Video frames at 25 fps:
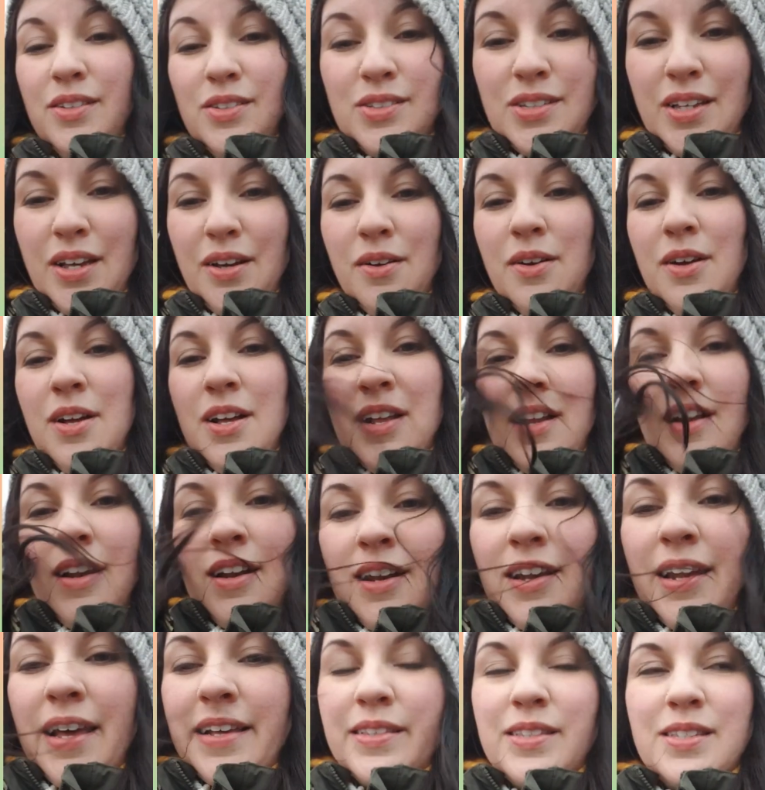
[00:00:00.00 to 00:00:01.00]
So
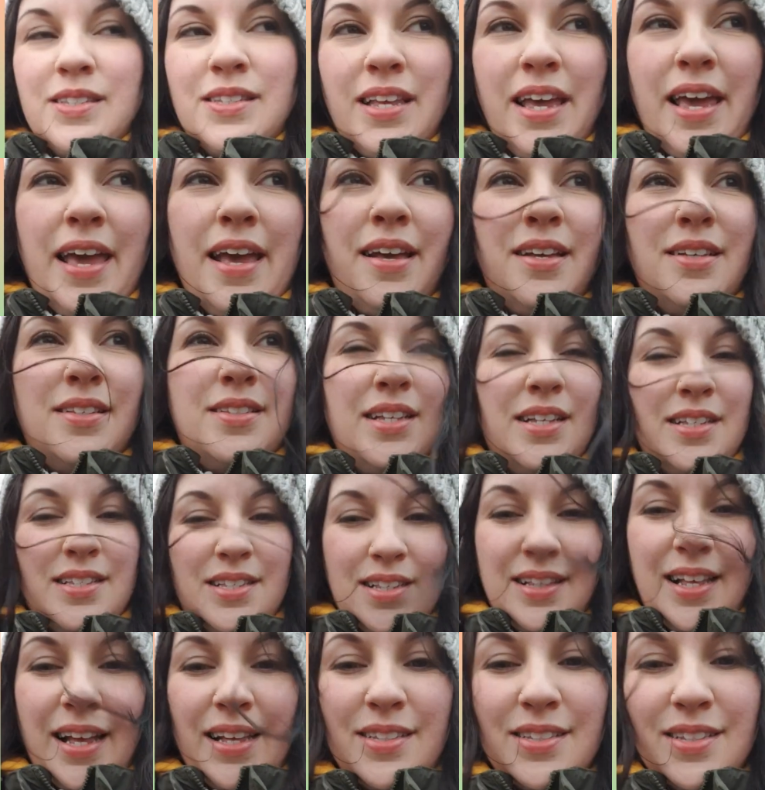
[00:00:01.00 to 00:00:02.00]
let's take this
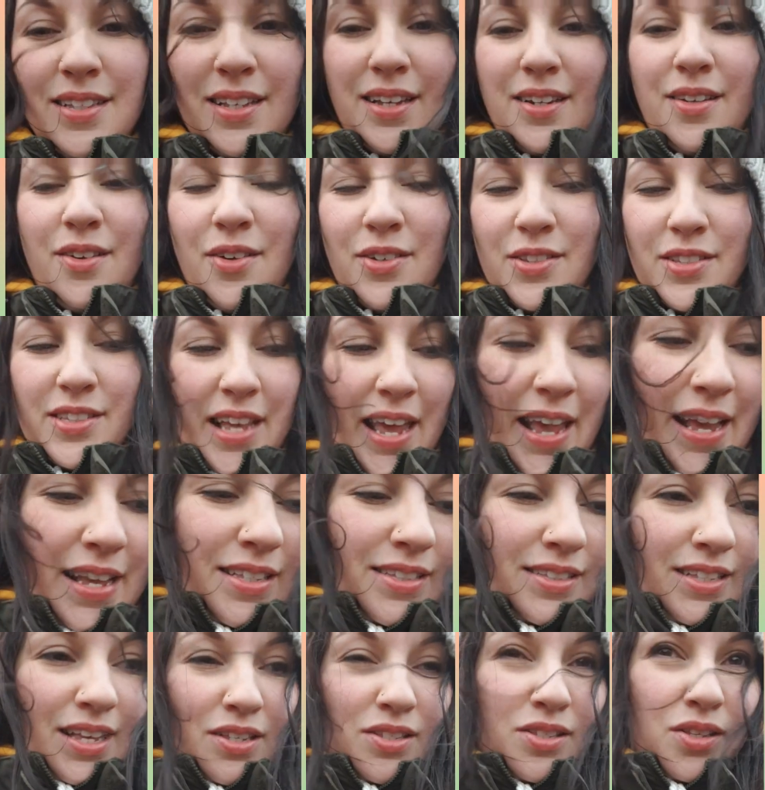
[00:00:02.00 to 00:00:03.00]
lesson or
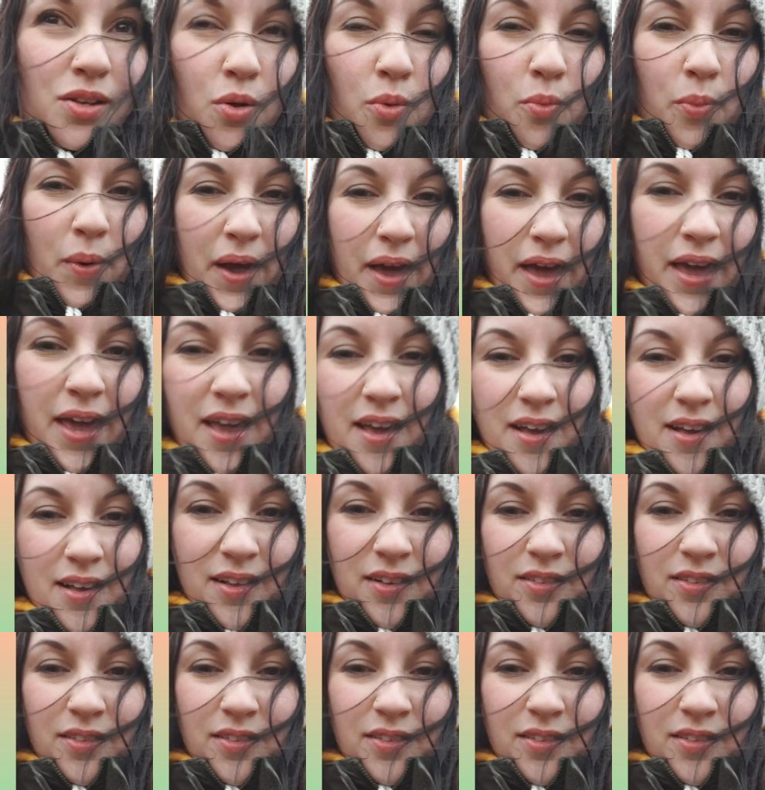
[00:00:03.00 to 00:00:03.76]
take this away.